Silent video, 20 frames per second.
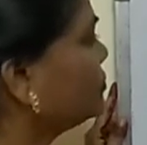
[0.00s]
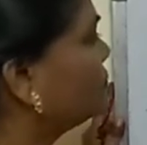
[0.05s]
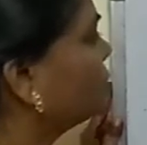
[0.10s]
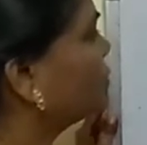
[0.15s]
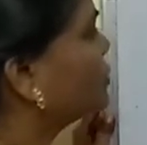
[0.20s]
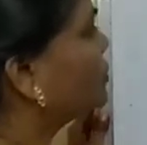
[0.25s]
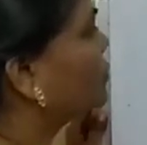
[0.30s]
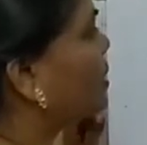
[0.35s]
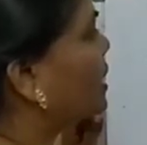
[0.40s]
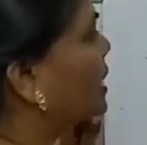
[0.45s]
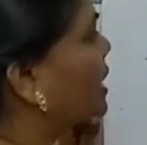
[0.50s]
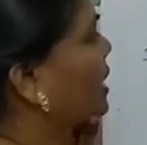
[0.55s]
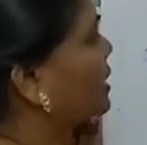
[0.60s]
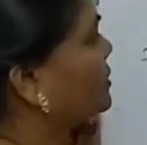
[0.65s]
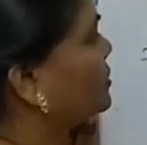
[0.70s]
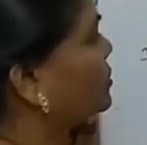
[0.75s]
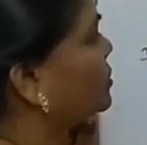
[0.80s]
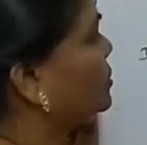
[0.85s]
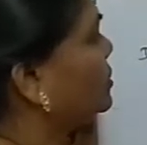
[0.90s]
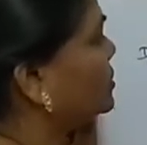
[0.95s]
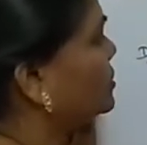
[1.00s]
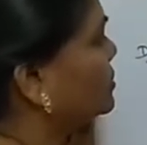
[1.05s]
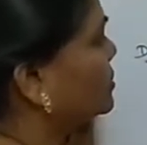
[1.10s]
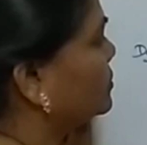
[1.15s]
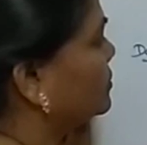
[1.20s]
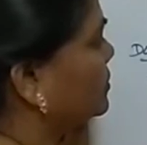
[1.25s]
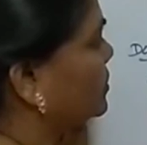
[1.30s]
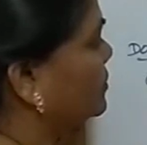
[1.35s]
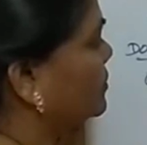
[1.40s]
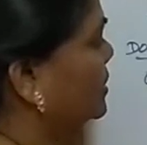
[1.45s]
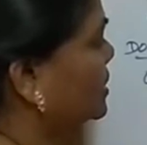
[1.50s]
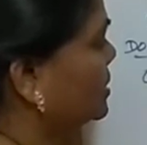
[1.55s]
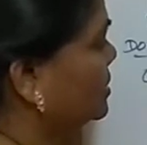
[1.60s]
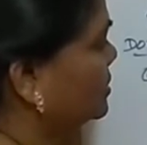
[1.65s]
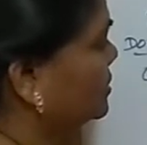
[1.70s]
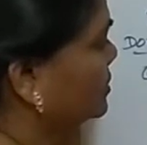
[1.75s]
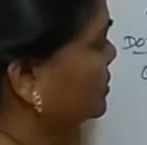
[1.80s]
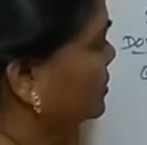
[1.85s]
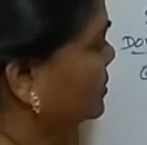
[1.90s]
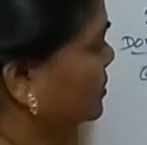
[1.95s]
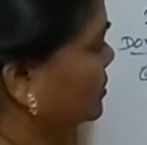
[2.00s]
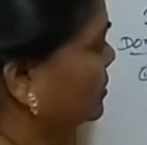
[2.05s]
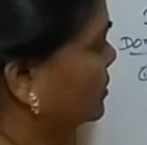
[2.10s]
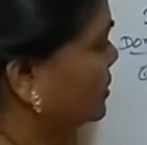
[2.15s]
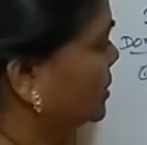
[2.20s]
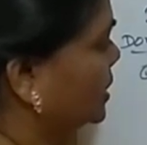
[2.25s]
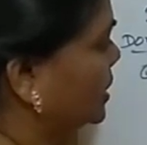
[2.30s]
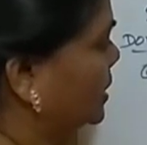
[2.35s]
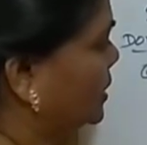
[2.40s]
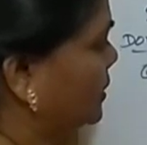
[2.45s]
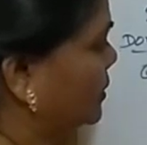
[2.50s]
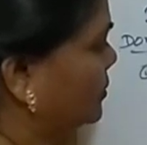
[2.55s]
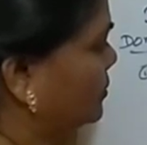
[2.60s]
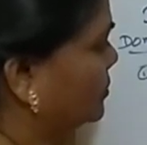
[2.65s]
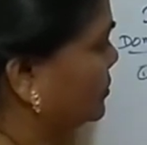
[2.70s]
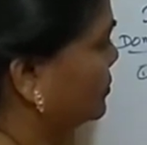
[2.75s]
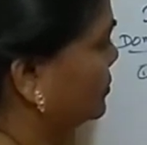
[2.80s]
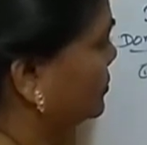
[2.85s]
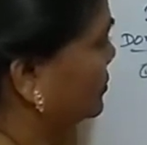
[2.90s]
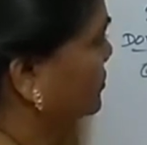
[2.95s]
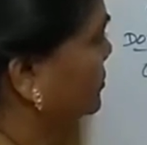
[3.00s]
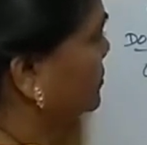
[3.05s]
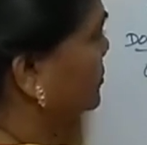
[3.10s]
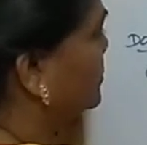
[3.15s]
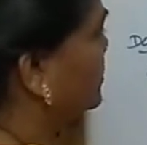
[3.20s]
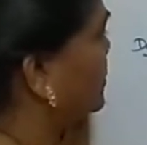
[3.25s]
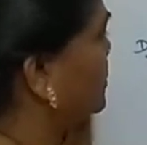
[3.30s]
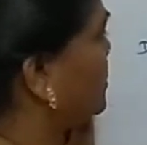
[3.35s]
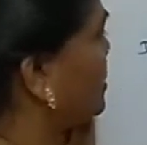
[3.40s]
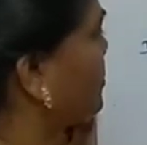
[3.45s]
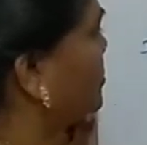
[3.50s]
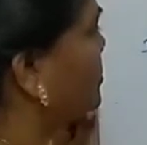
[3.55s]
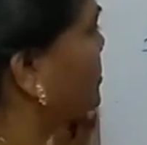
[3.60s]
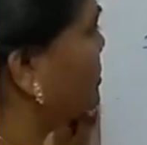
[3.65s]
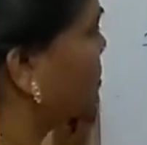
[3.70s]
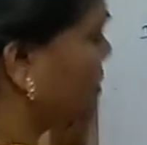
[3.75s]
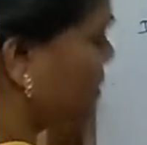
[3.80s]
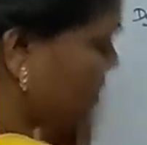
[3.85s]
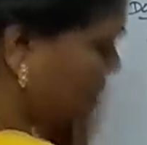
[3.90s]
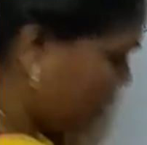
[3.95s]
So what are those? We will learn now. So suppose it